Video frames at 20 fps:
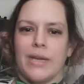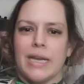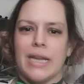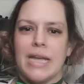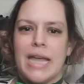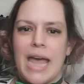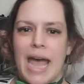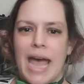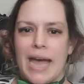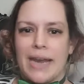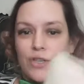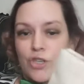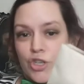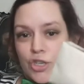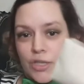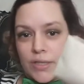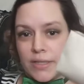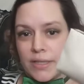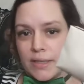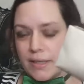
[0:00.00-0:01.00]
it, and it's
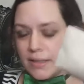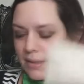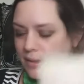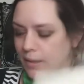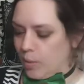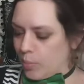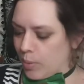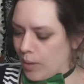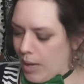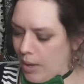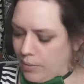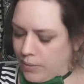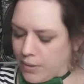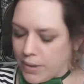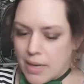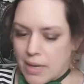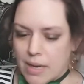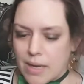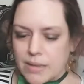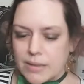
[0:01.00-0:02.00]
just in this little brown
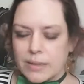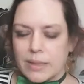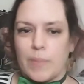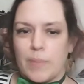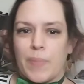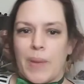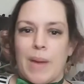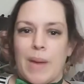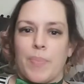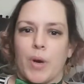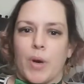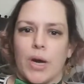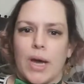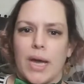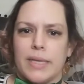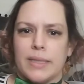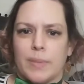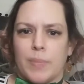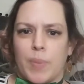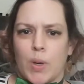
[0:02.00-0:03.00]
slip paper
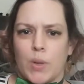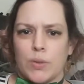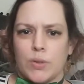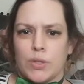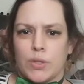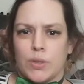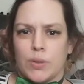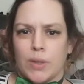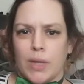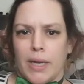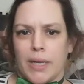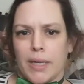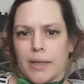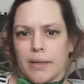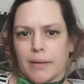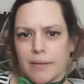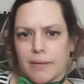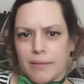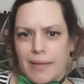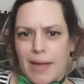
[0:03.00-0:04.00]
as opposed to
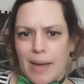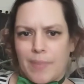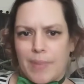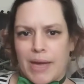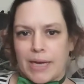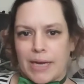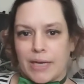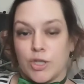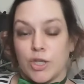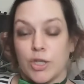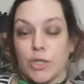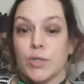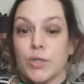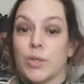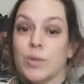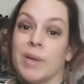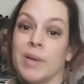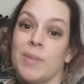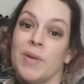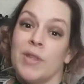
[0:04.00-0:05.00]
like that packaging. So
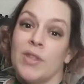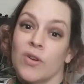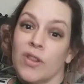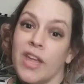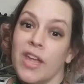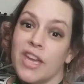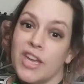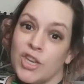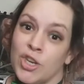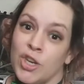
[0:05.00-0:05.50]
maybe they're like